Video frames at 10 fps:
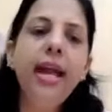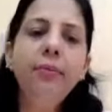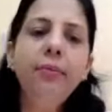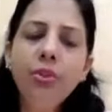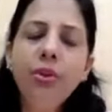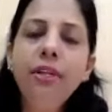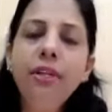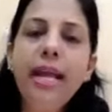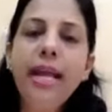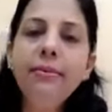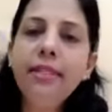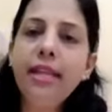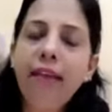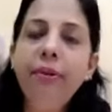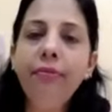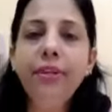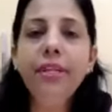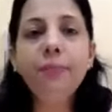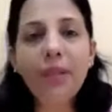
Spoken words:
and most of the times they have puffiness,